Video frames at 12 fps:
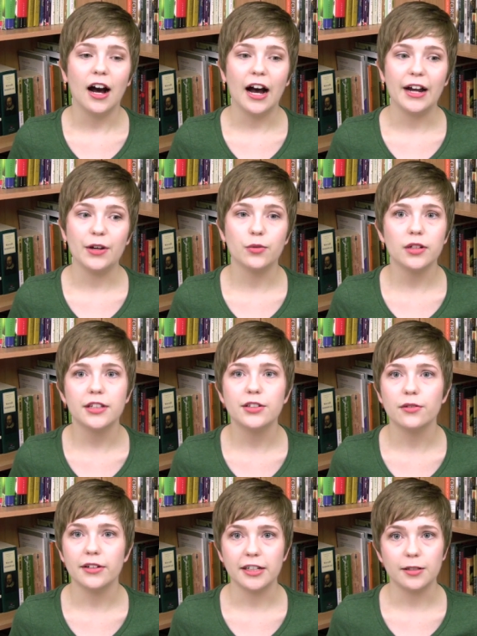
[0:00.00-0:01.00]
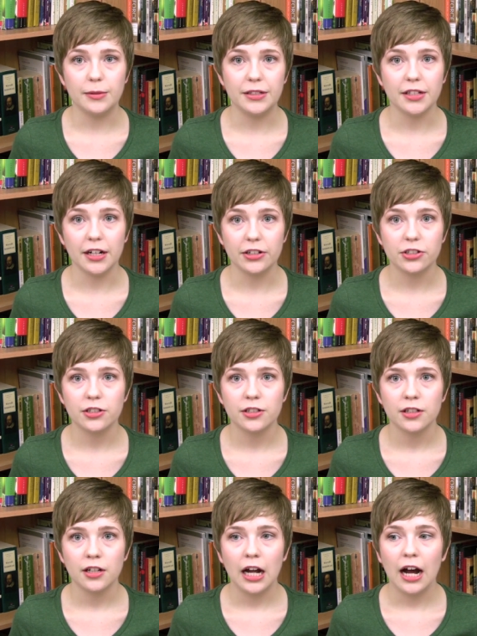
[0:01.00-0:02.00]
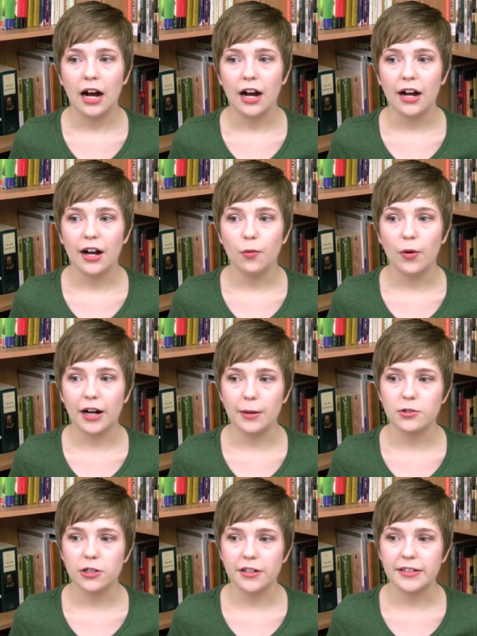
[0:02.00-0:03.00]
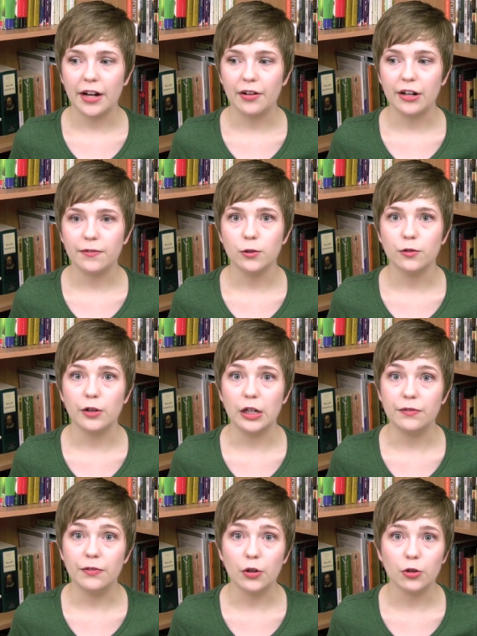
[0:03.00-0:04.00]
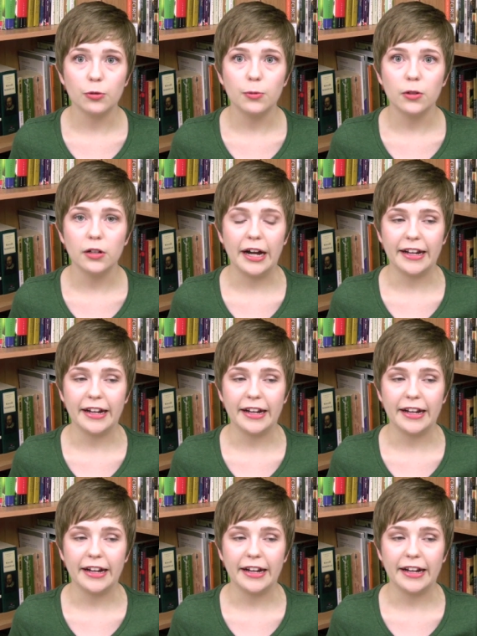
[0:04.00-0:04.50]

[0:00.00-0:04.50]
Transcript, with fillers: I really don't like to be touched when I'm shut down, I feel very vulnerable.